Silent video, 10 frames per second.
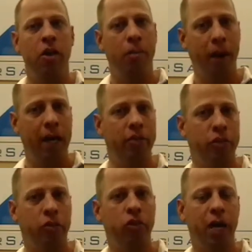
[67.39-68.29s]
The paid
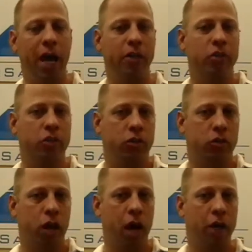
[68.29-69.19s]
search
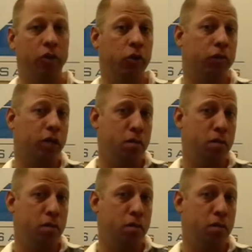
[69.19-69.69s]
ads served